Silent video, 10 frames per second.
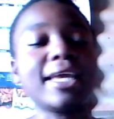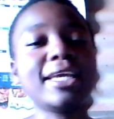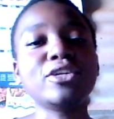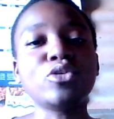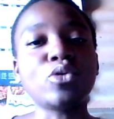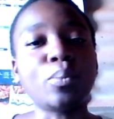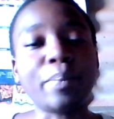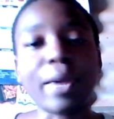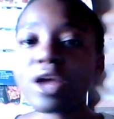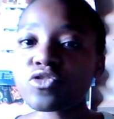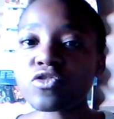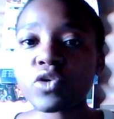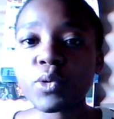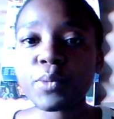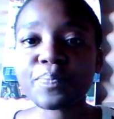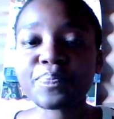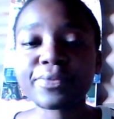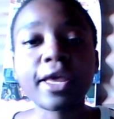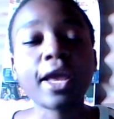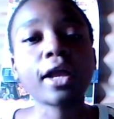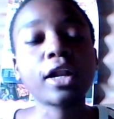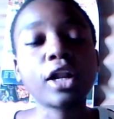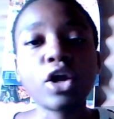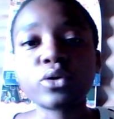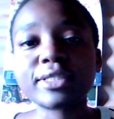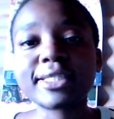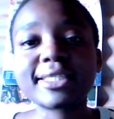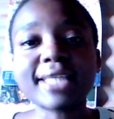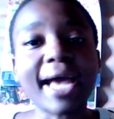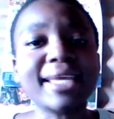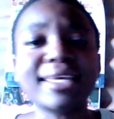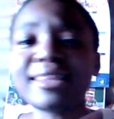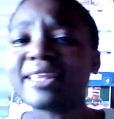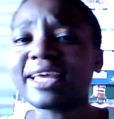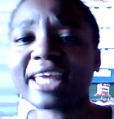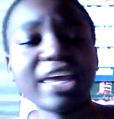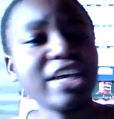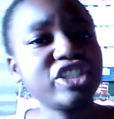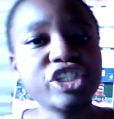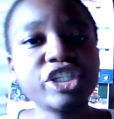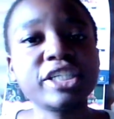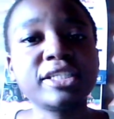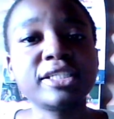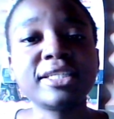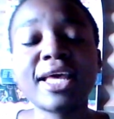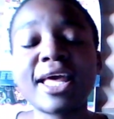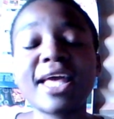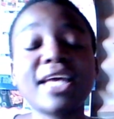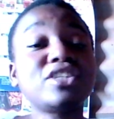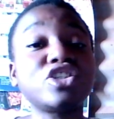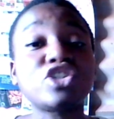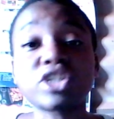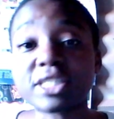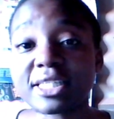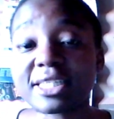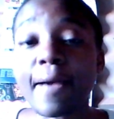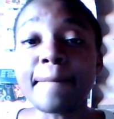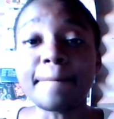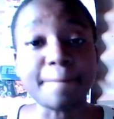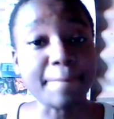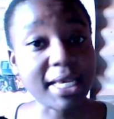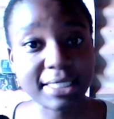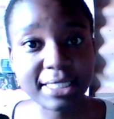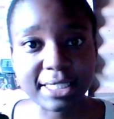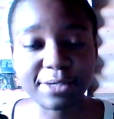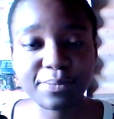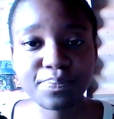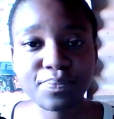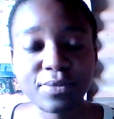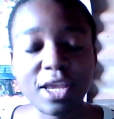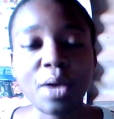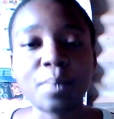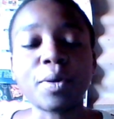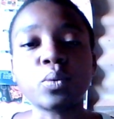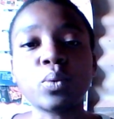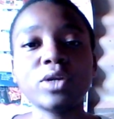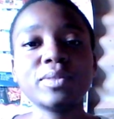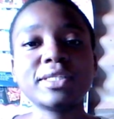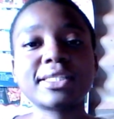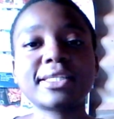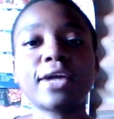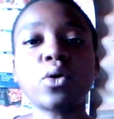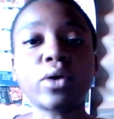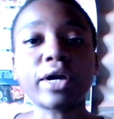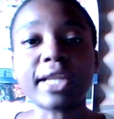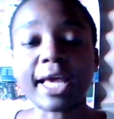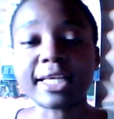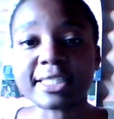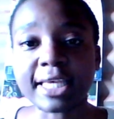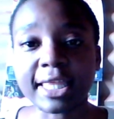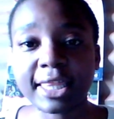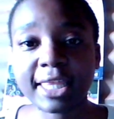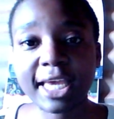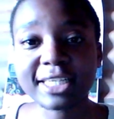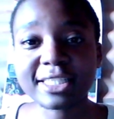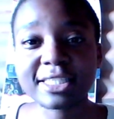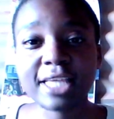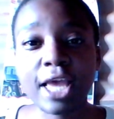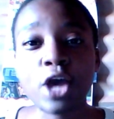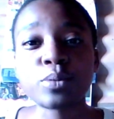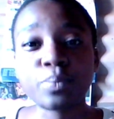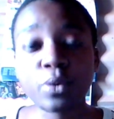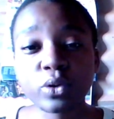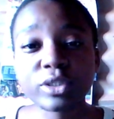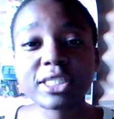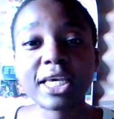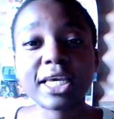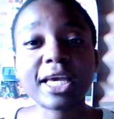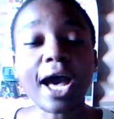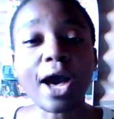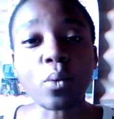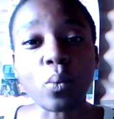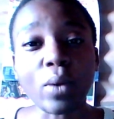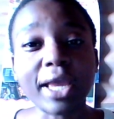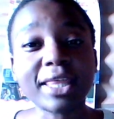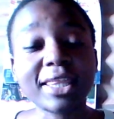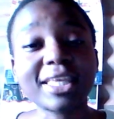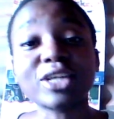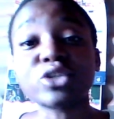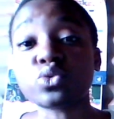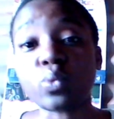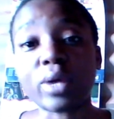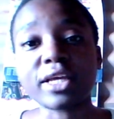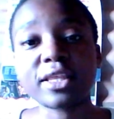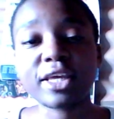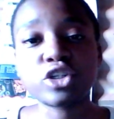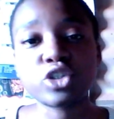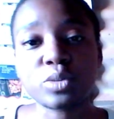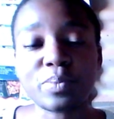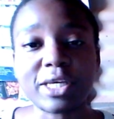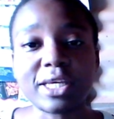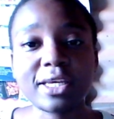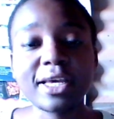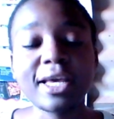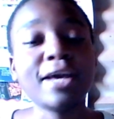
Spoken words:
are in your bedroom, clothes are in the kitchen. It's just messy. But when we start organizing things, putting away things where they should be,